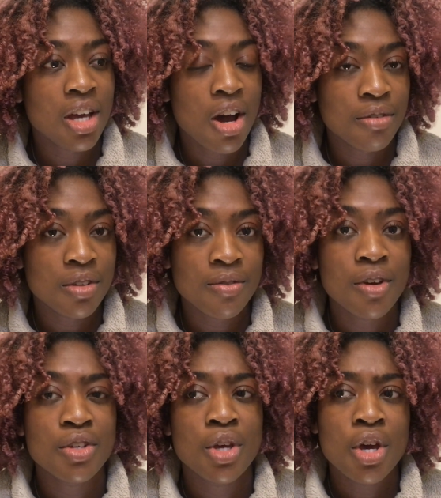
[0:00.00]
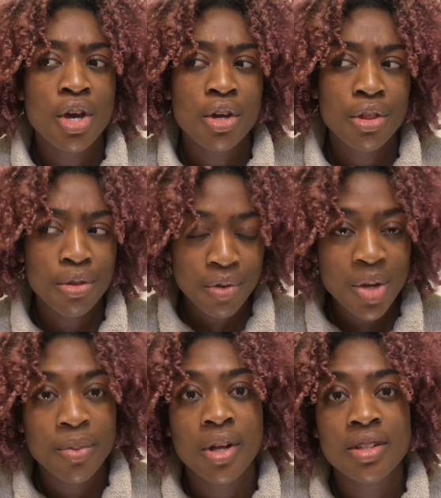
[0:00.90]
after the first
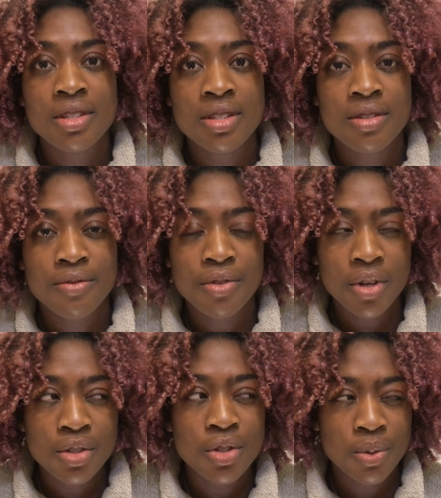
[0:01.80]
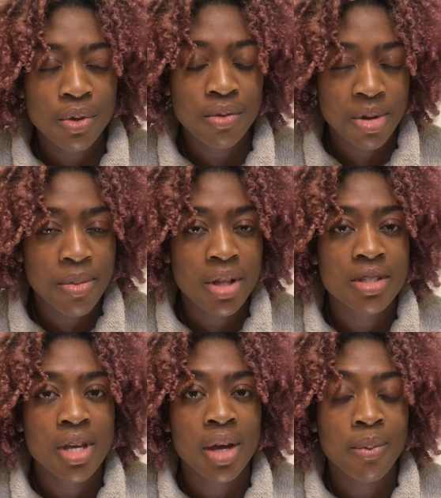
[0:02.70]
3 months, first 2 or 3
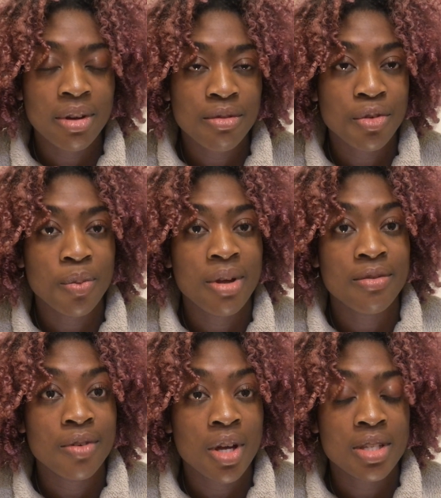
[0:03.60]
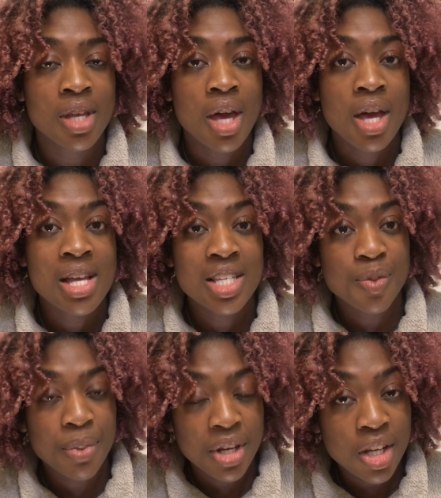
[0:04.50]
months, I went for my first
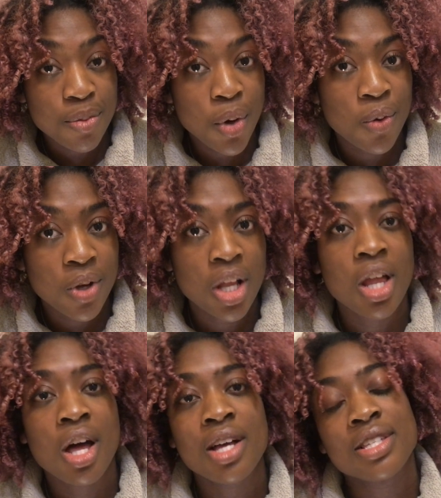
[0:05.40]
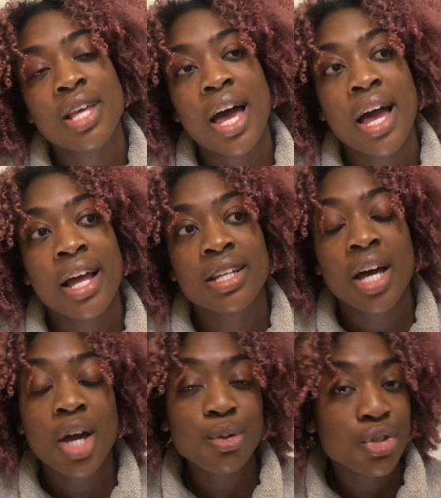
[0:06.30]
spinning pole class, and
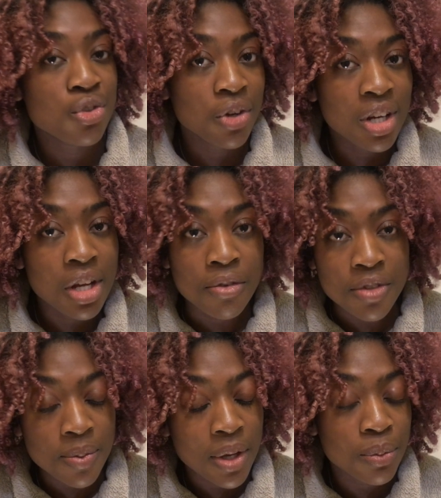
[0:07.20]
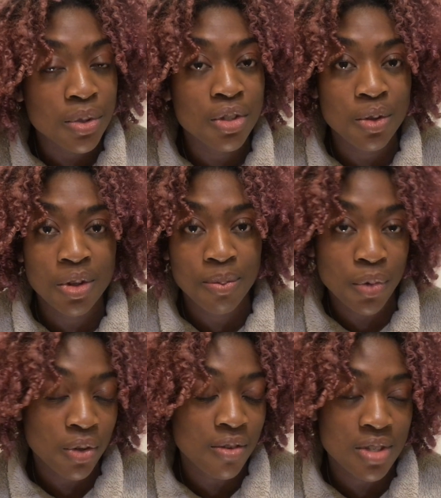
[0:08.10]
I was strong enough to be able to do the
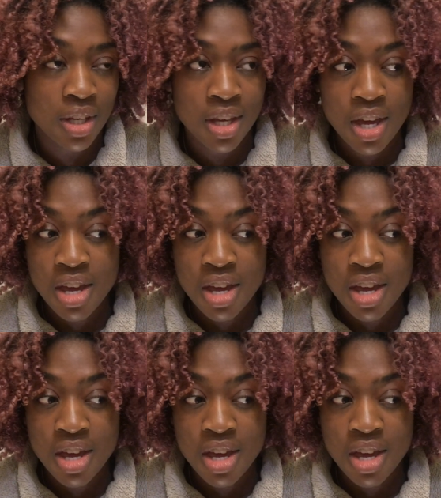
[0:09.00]
moves. Like,